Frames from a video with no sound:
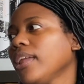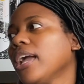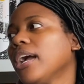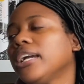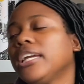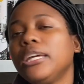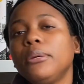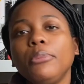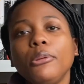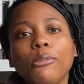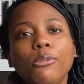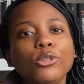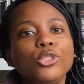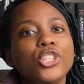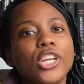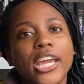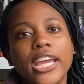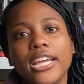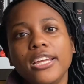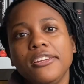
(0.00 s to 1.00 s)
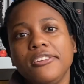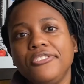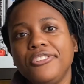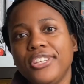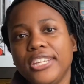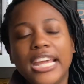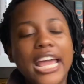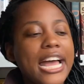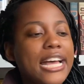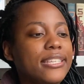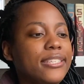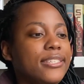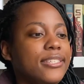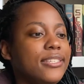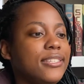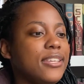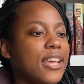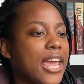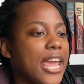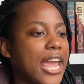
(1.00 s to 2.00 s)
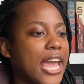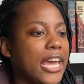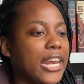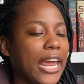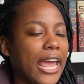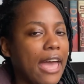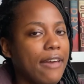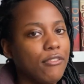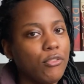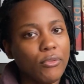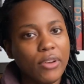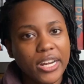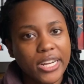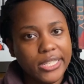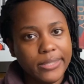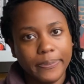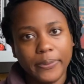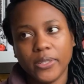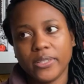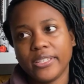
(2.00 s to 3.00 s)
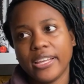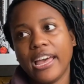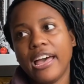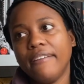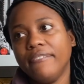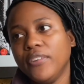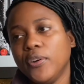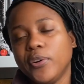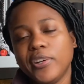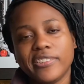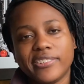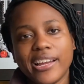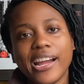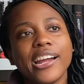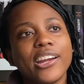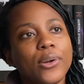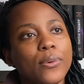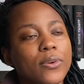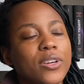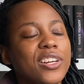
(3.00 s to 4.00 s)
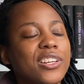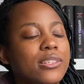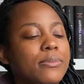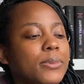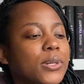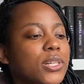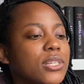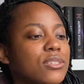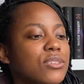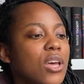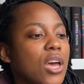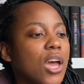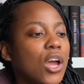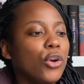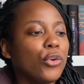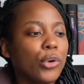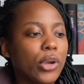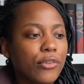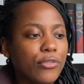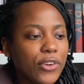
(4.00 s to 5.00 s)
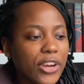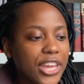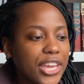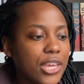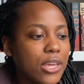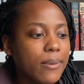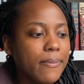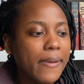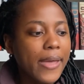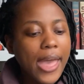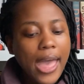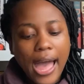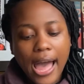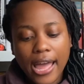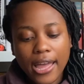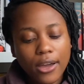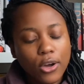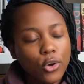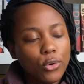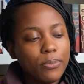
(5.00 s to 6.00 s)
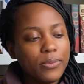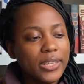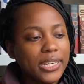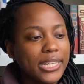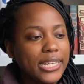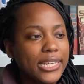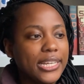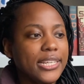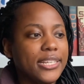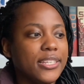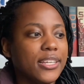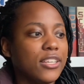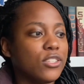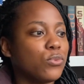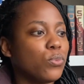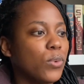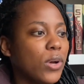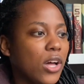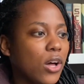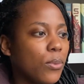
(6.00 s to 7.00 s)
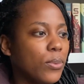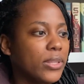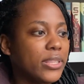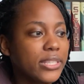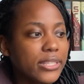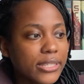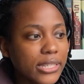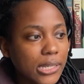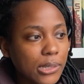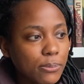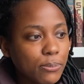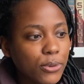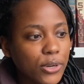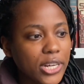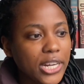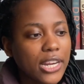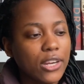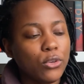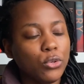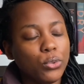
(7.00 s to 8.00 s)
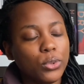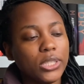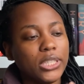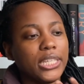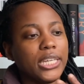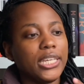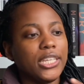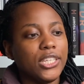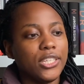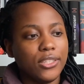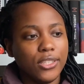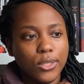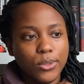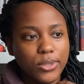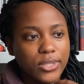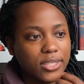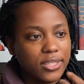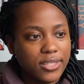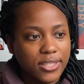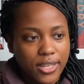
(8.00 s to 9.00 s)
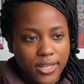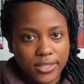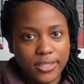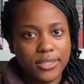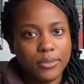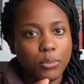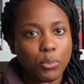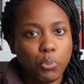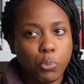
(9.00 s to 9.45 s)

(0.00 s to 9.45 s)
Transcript: can people change? Yes. And I haven't read his books. I have no desire to read his books. Great for him. I hope that he does well with this imprint and really uses this